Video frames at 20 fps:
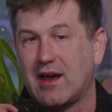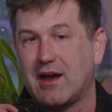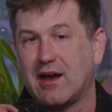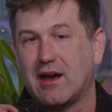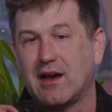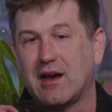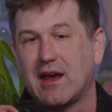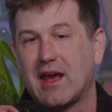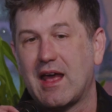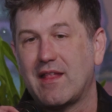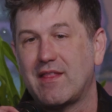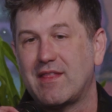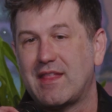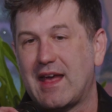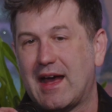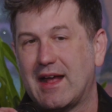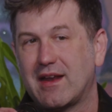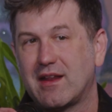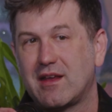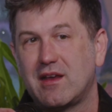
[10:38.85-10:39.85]
and
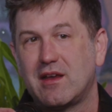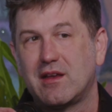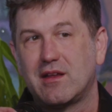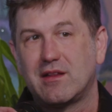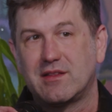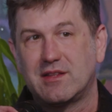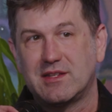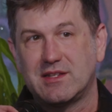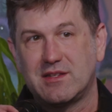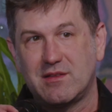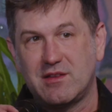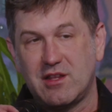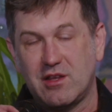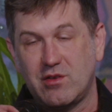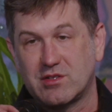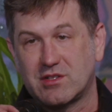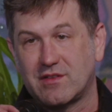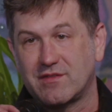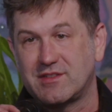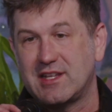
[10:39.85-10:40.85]
that the
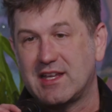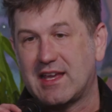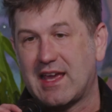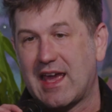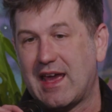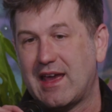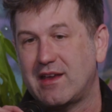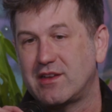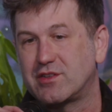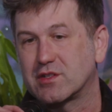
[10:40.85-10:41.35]
use of ZK